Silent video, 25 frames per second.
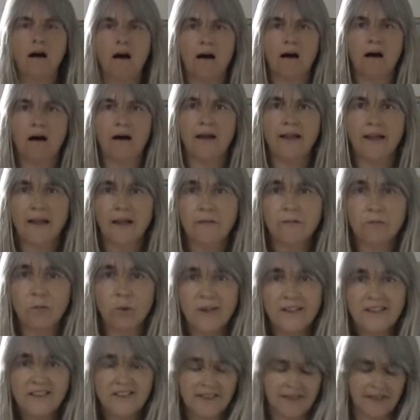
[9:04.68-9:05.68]
I have
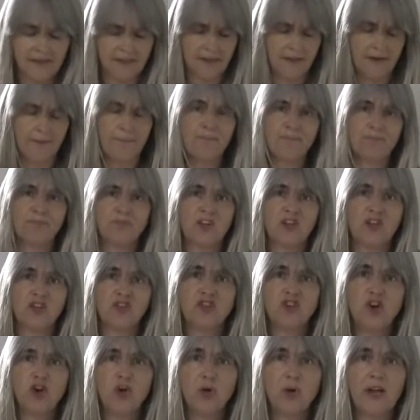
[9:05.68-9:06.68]
wasted
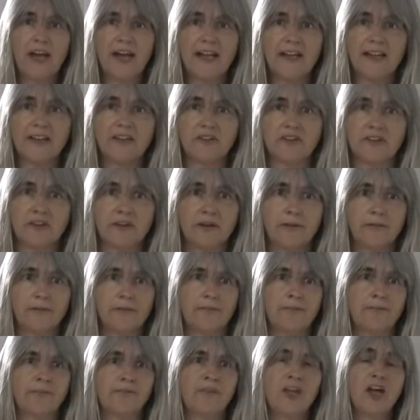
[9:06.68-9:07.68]
2 days.
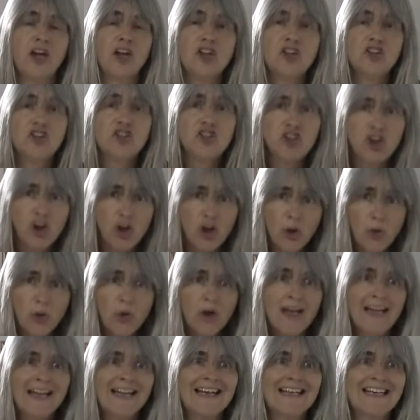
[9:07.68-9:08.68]
2
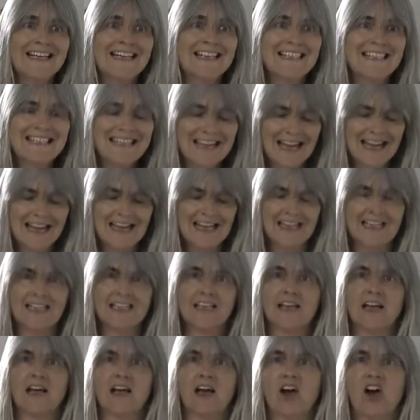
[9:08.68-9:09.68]

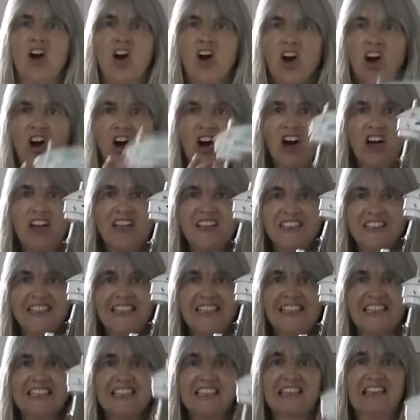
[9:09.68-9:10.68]
days on
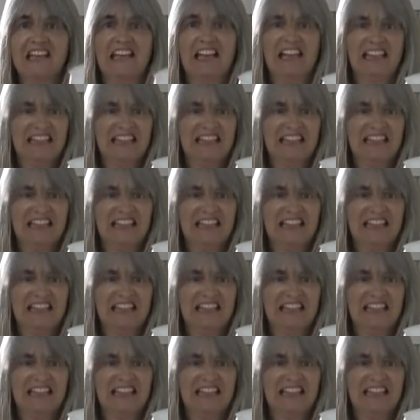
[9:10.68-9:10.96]
this.